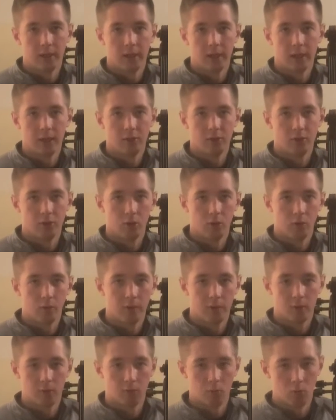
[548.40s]
and so
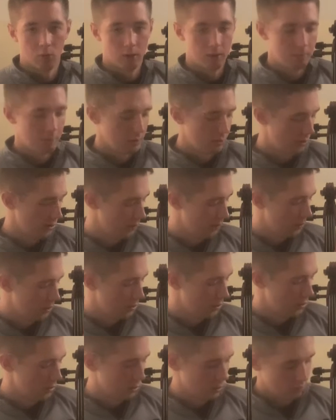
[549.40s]
therefore it
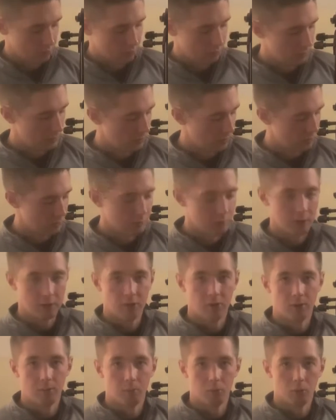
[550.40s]
just makes it very
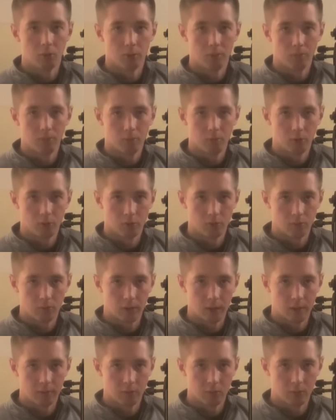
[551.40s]
simple to just have
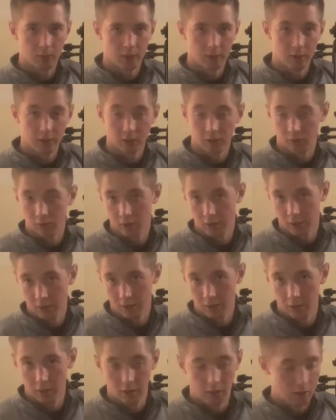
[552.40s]
your index and
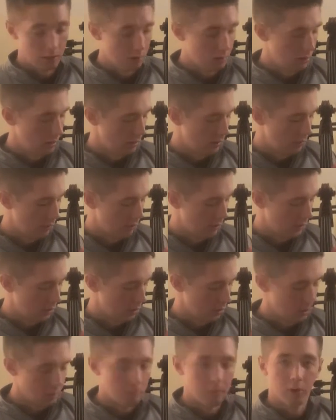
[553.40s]
finger
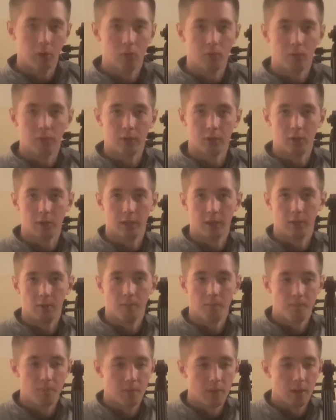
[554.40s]
and middle finger here.
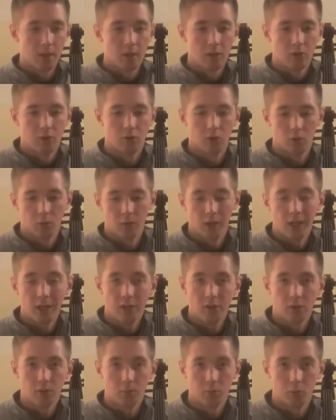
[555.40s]
So that is a
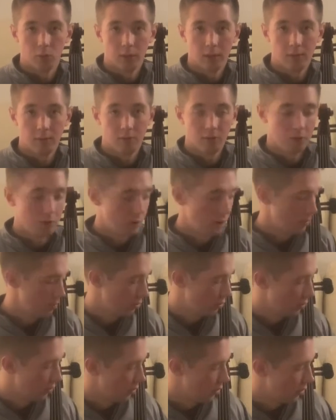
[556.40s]
brief synopsis
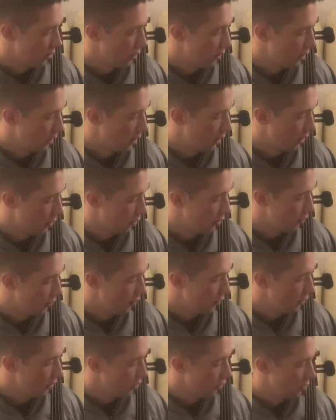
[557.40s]
in shifting.
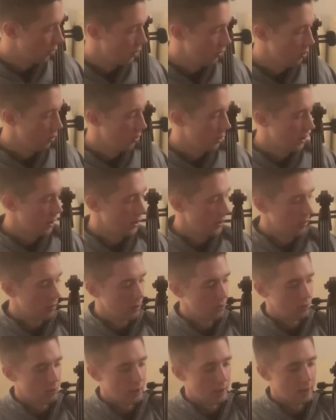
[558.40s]
So let's go ahead and let's
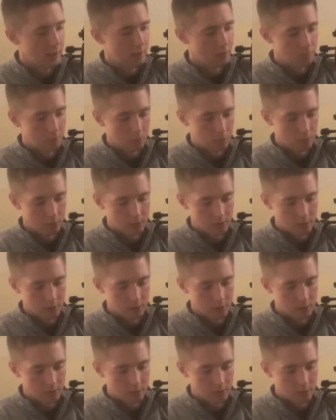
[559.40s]
add the bow in